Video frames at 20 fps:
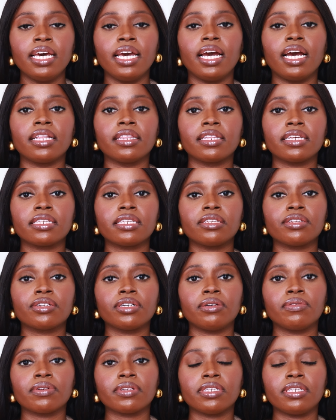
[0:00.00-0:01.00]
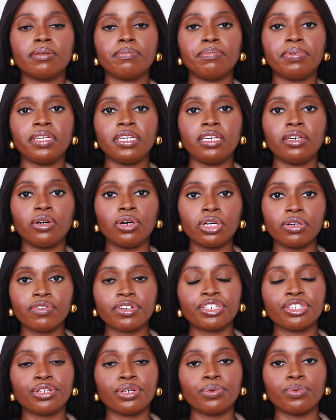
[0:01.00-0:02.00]
And this is going to be
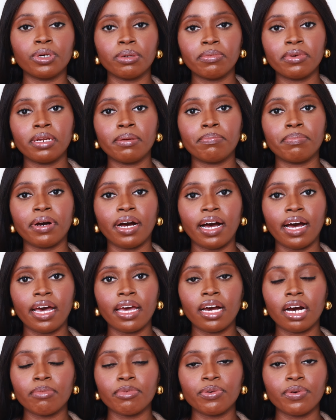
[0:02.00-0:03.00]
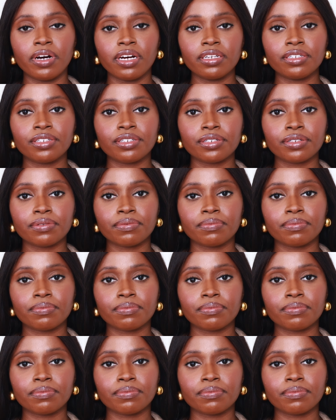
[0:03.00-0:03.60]
Overture Woman by Amouage.